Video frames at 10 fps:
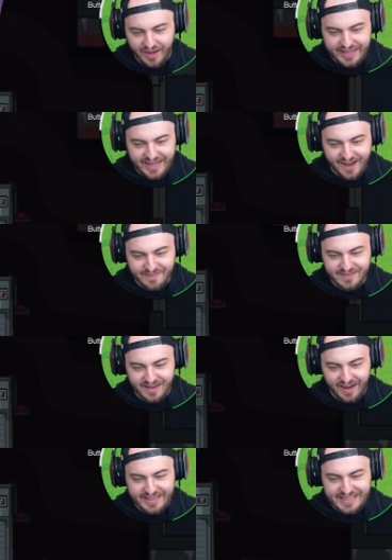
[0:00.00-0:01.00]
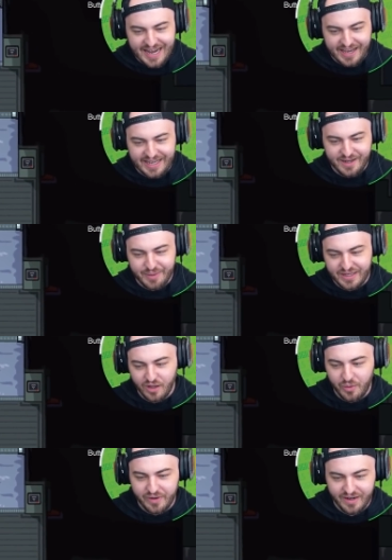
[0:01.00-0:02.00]
I cannot. I cannot get anybody
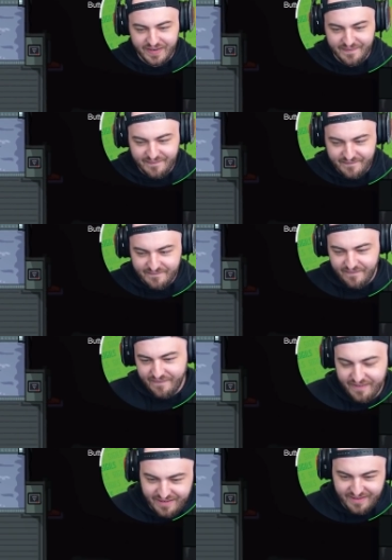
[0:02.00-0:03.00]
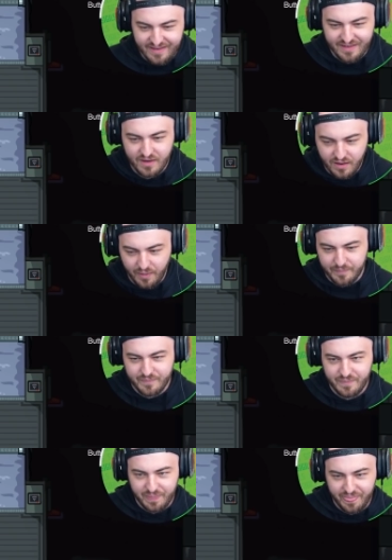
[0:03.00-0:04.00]
alone. Yeah, I know,
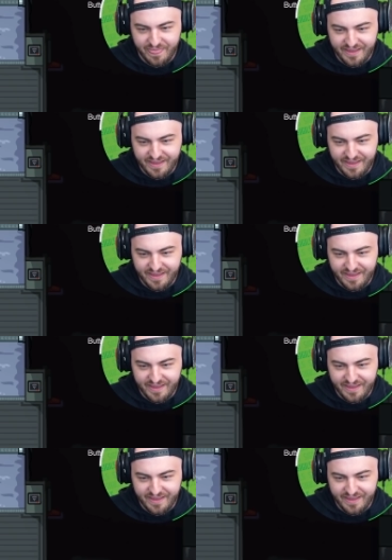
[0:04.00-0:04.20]
right?